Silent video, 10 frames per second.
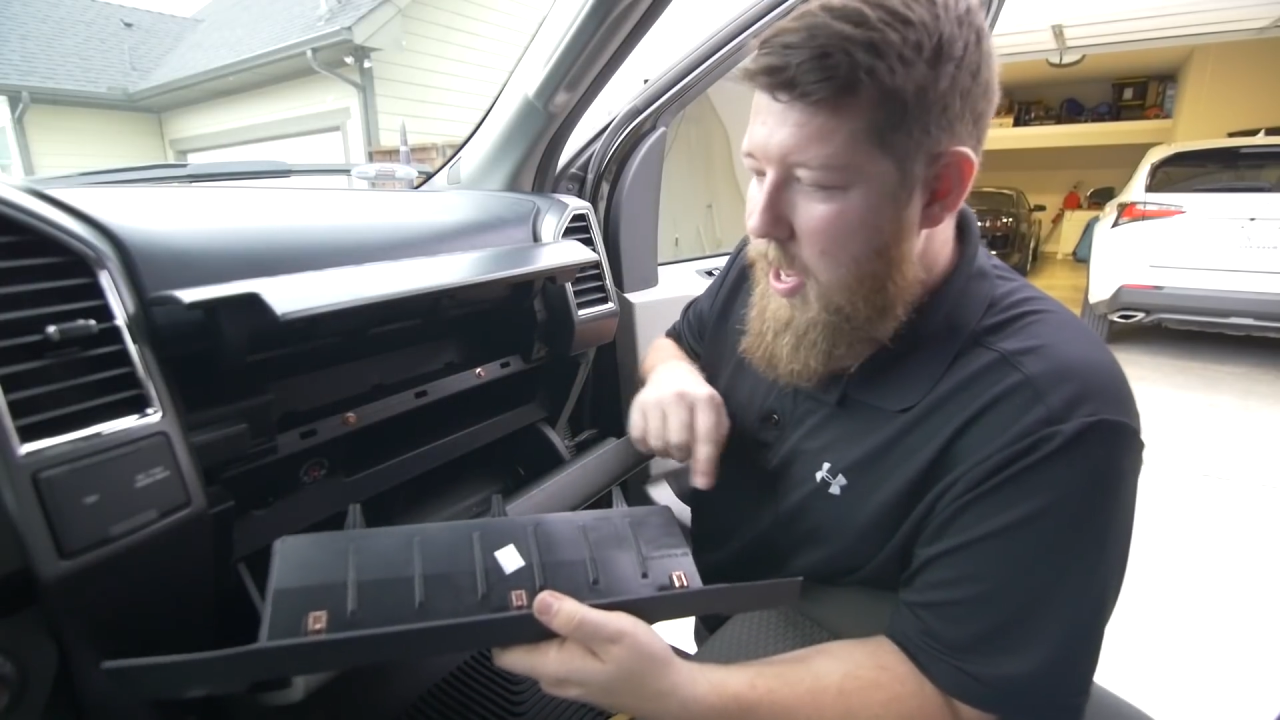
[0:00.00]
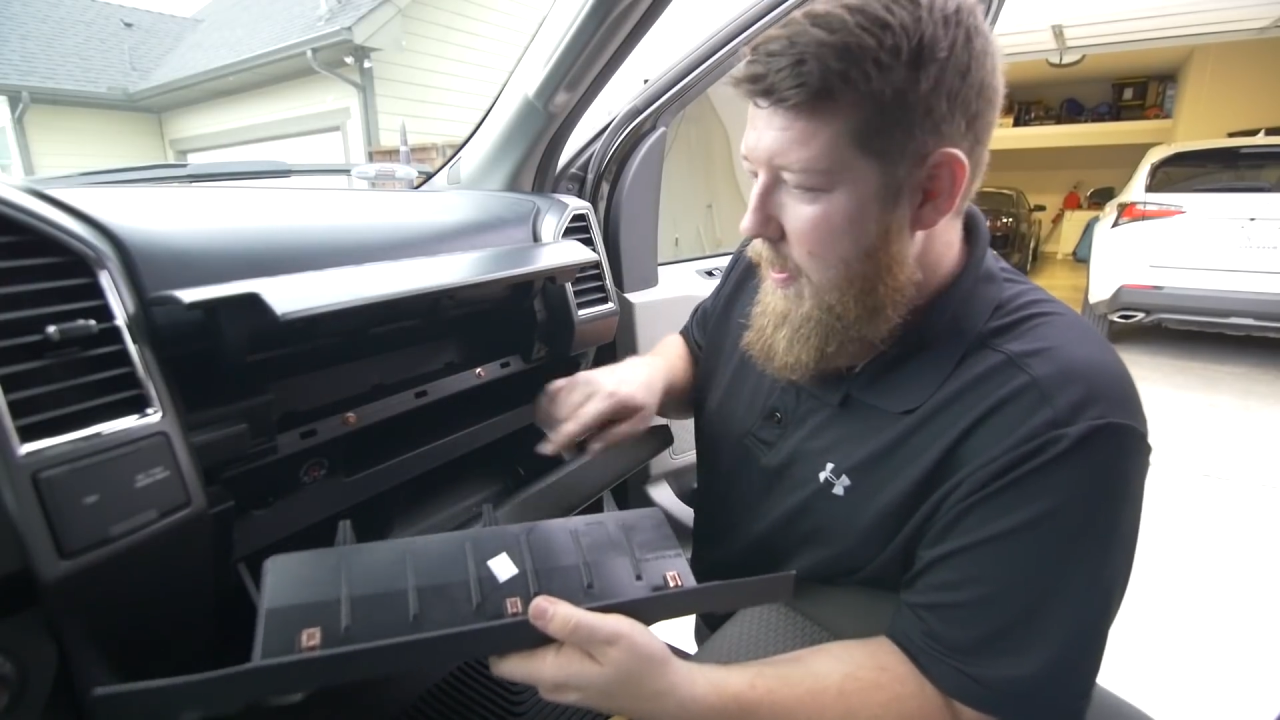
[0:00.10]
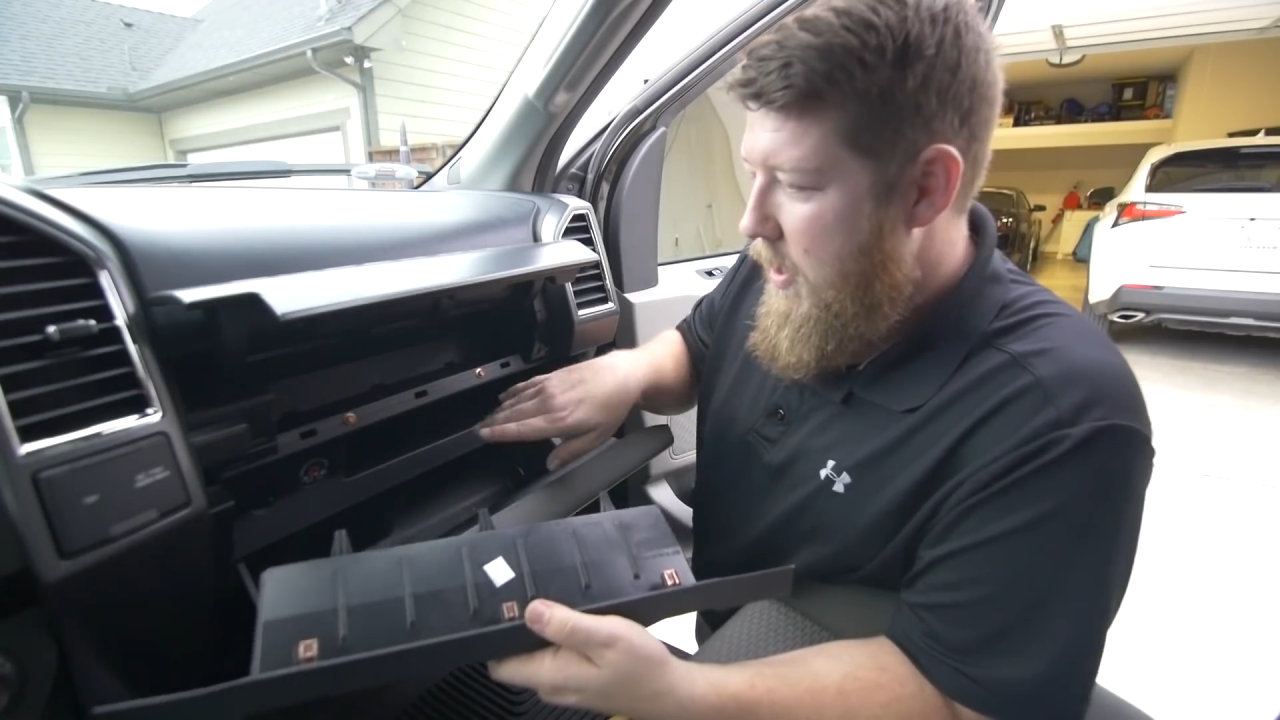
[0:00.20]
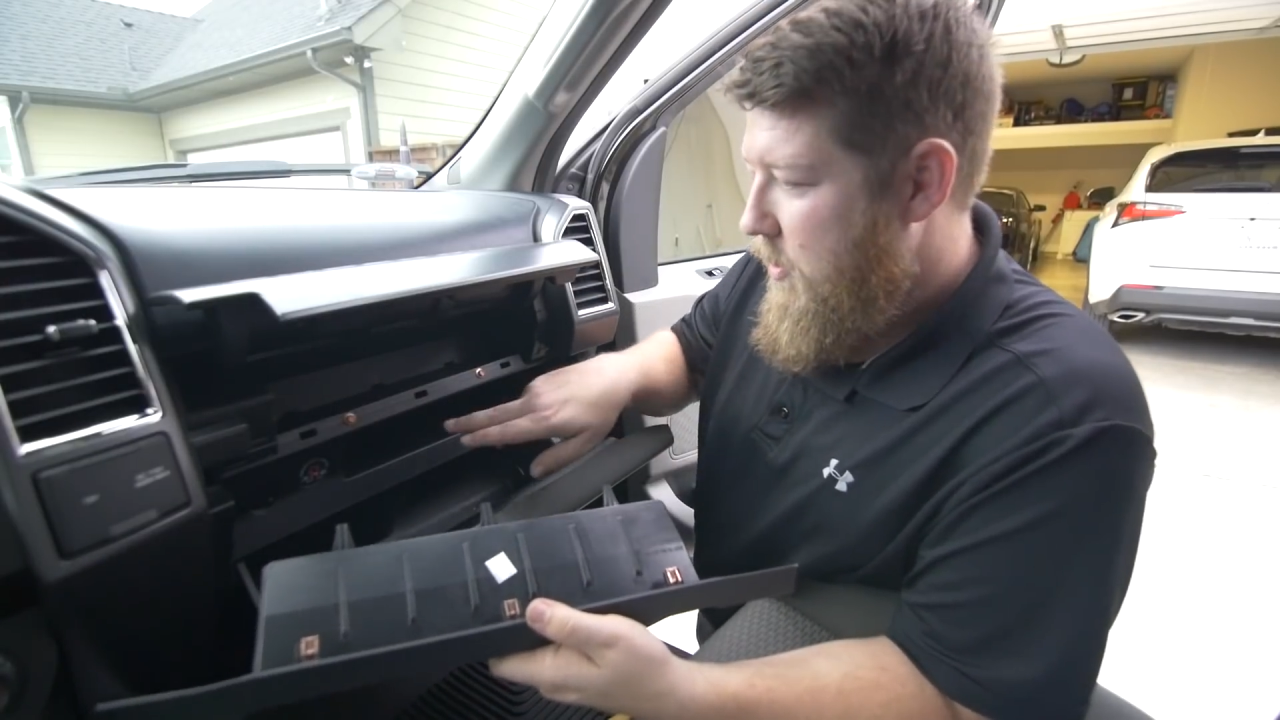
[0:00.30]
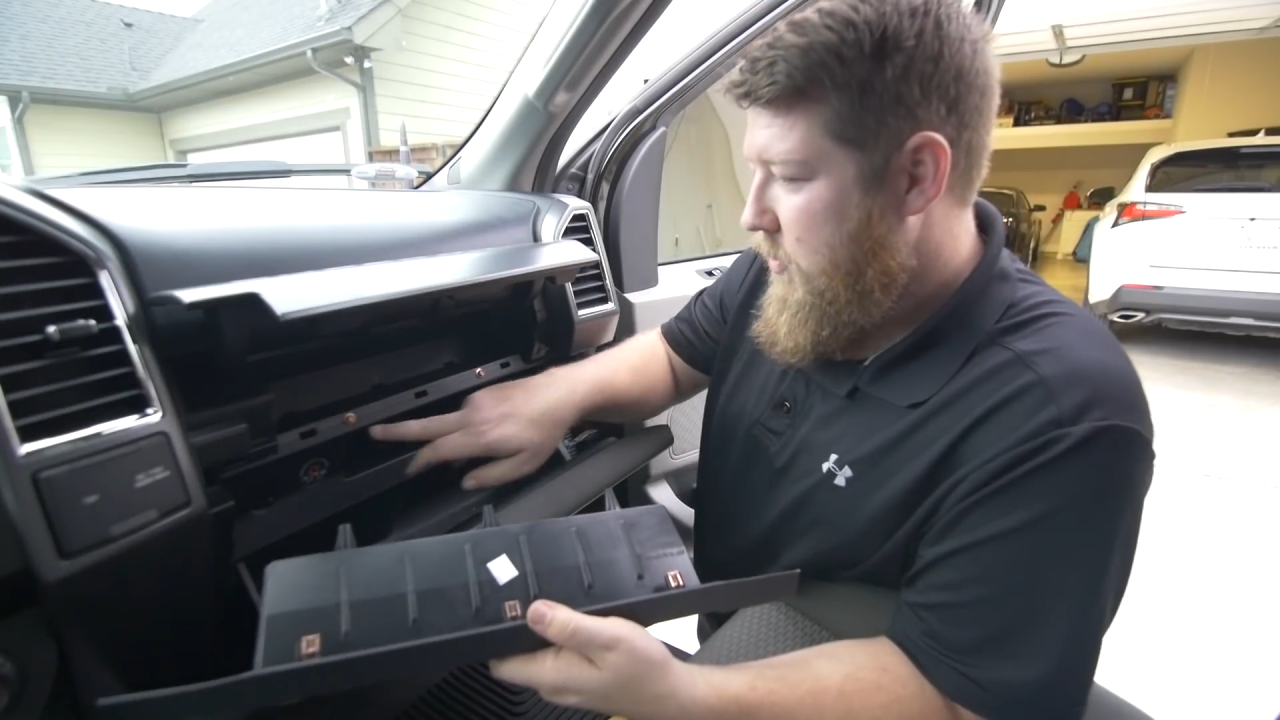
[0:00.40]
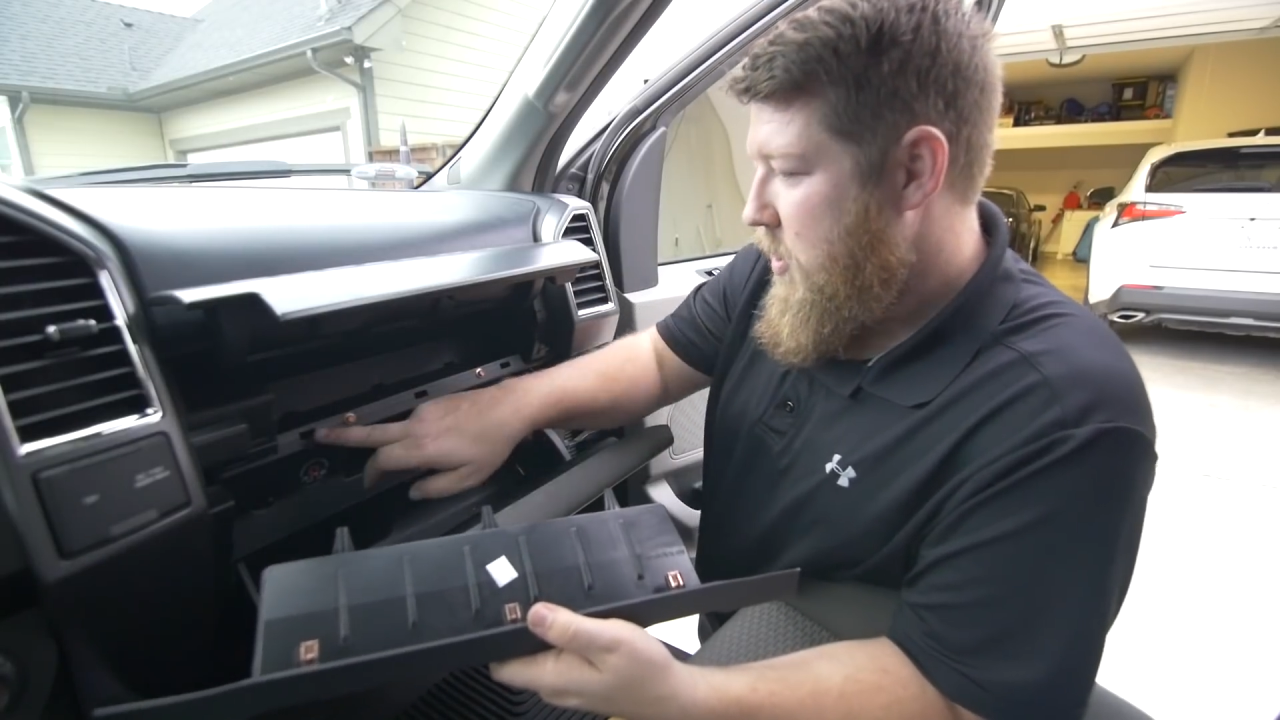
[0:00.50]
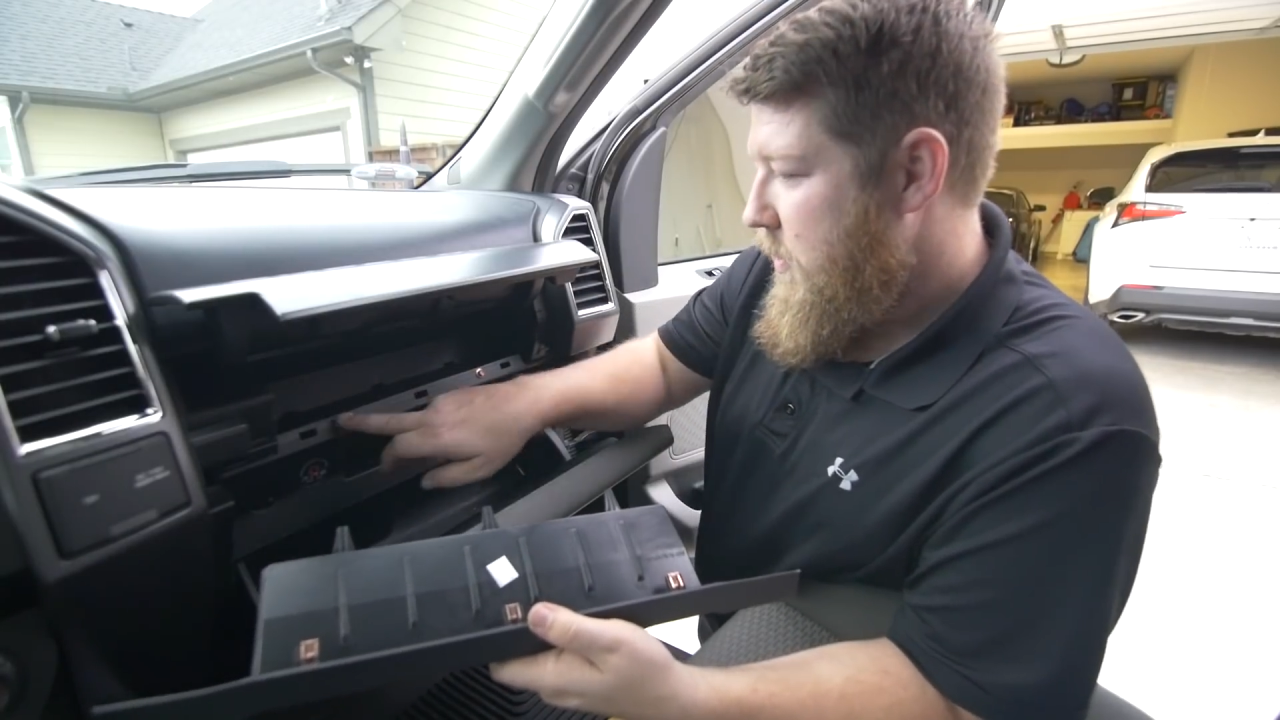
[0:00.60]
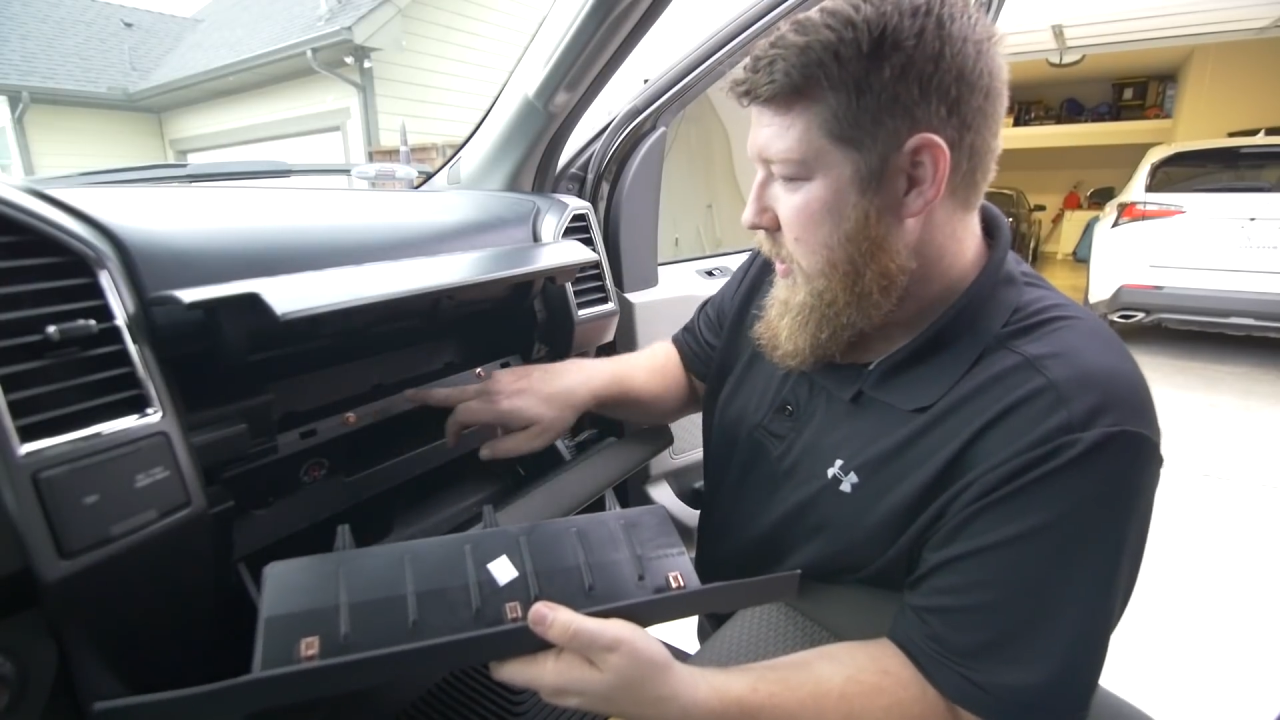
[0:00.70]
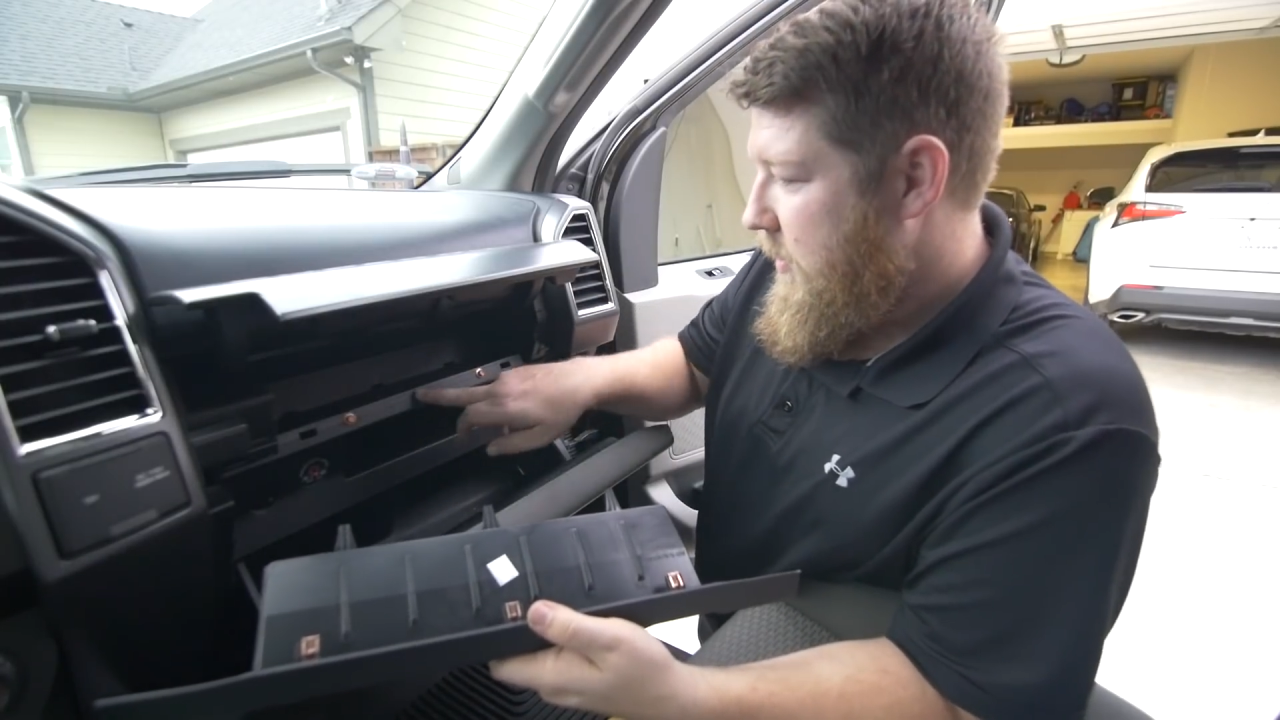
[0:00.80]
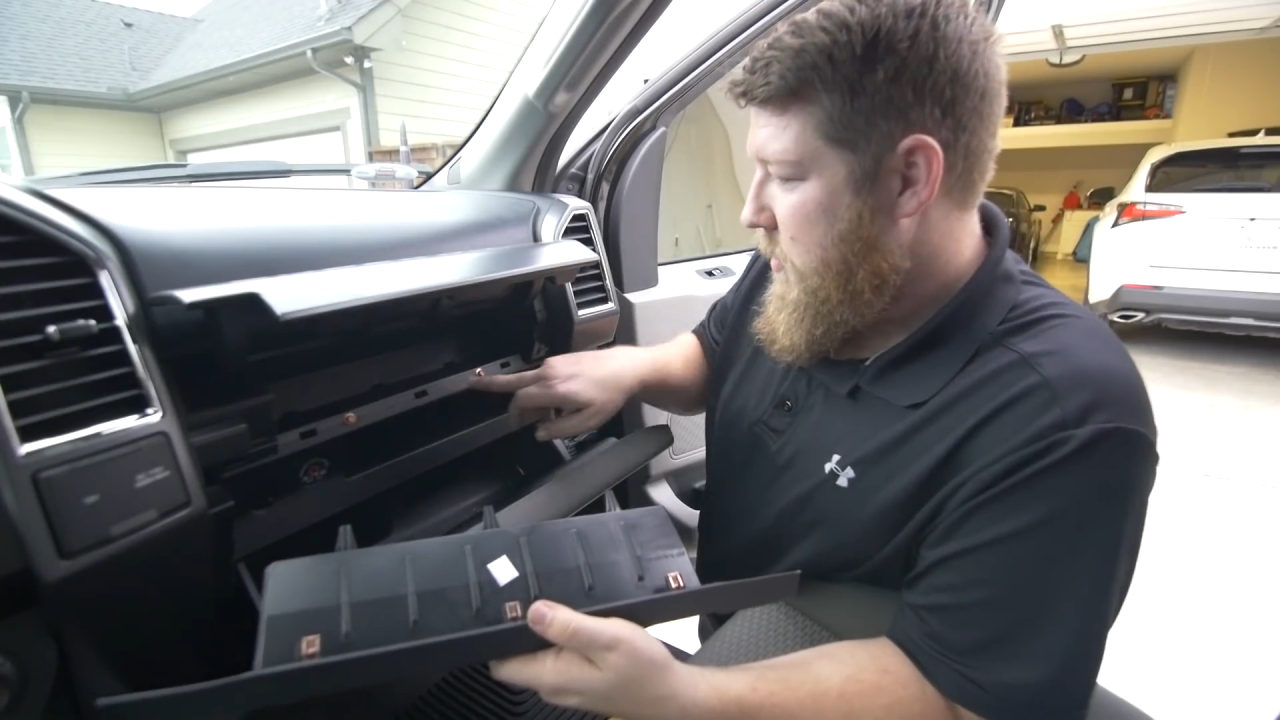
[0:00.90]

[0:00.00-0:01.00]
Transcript: Those go in these